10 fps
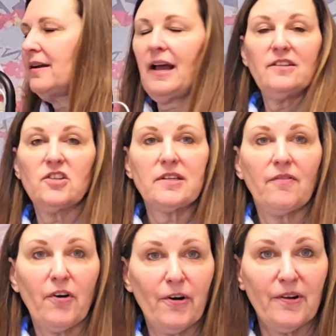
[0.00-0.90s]
I just
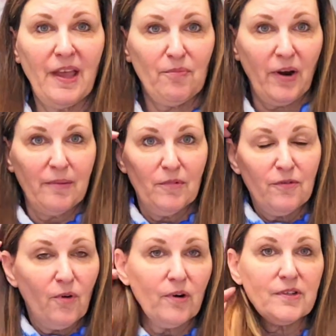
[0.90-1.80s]
never heard of that brand
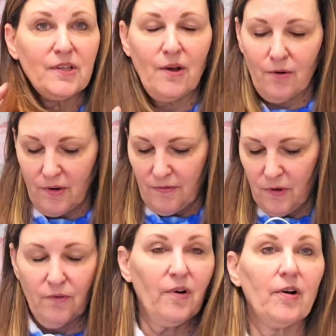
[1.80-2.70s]
before. So if
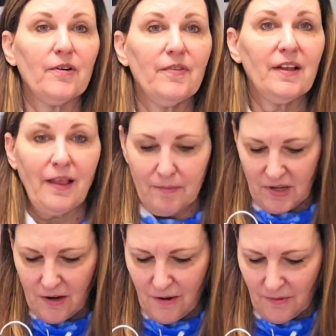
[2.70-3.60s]
you've heard of it, let
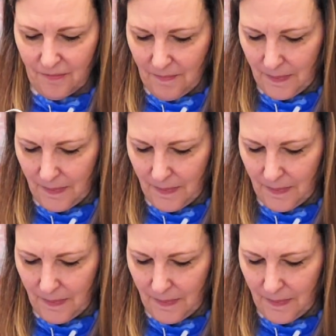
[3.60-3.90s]
me know.